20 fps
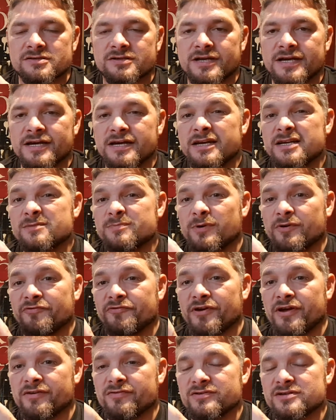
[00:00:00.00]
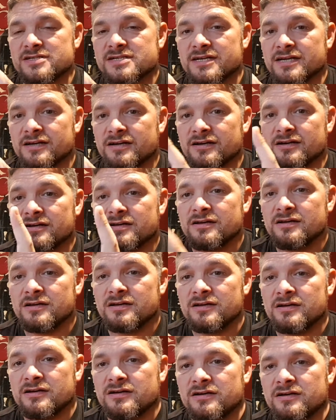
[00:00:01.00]
on here. He's my favourite singer
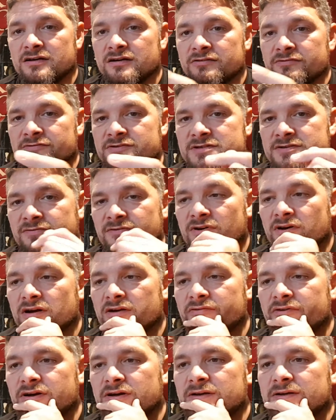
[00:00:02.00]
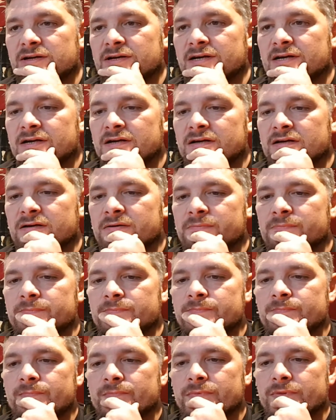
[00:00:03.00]
of Survivor.
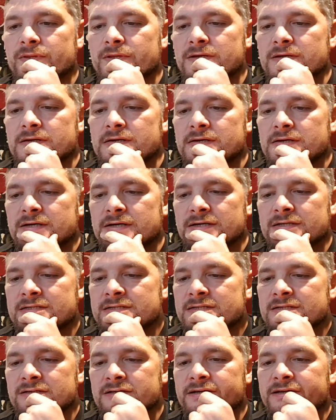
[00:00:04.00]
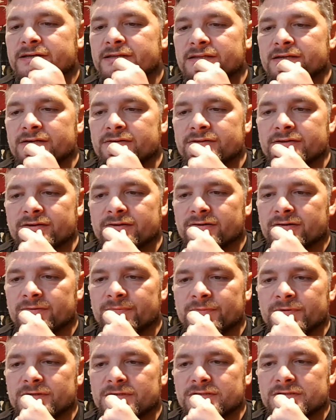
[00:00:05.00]
Um, I didn't like the other guy
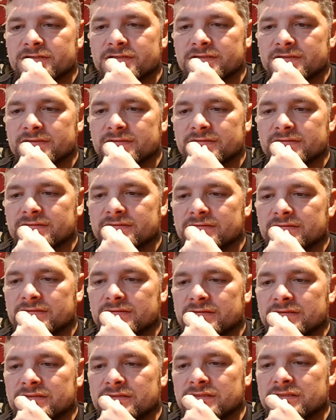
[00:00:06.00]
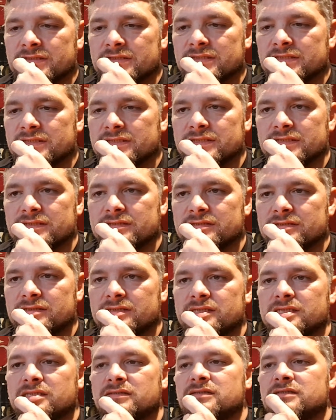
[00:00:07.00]
much. I just
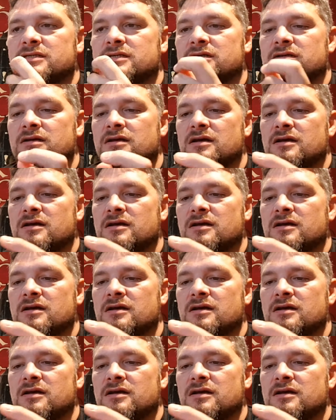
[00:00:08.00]
the